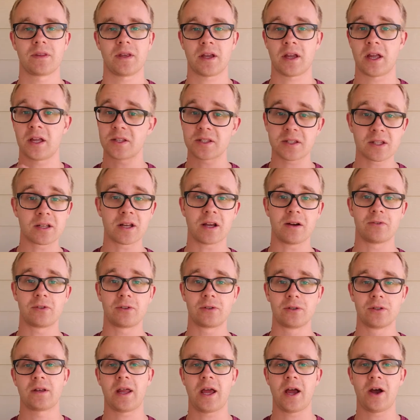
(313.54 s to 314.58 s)
against the devil.
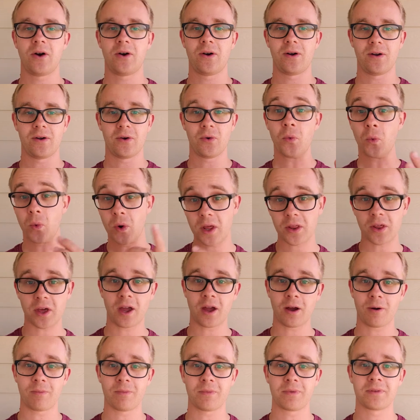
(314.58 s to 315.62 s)
Now, with
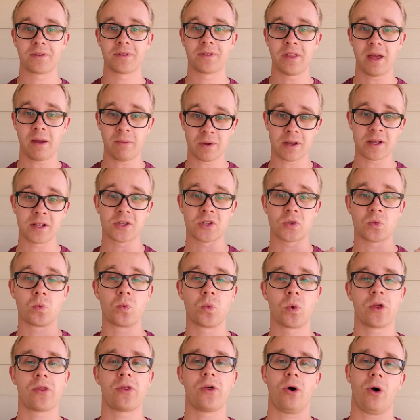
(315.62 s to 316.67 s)
him, that means
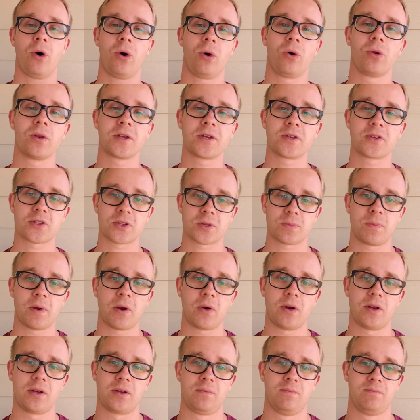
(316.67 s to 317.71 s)
with the Holy
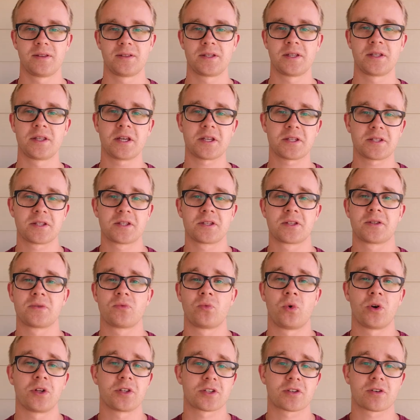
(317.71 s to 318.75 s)
Spirit. See, there's this
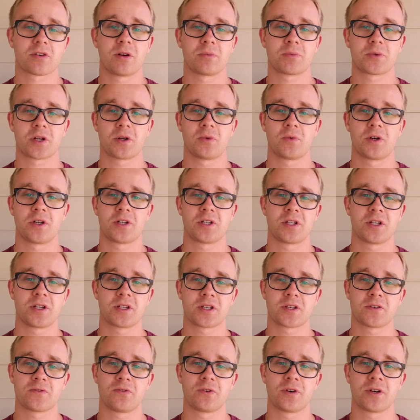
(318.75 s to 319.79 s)
one scripture where
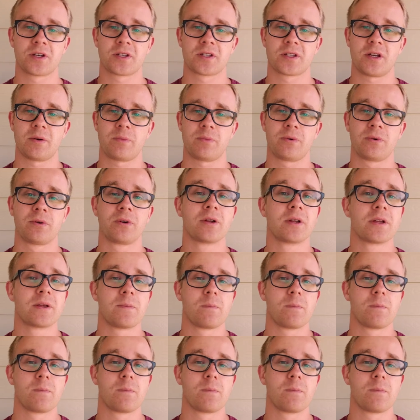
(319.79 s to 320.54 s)
Jesus, for example,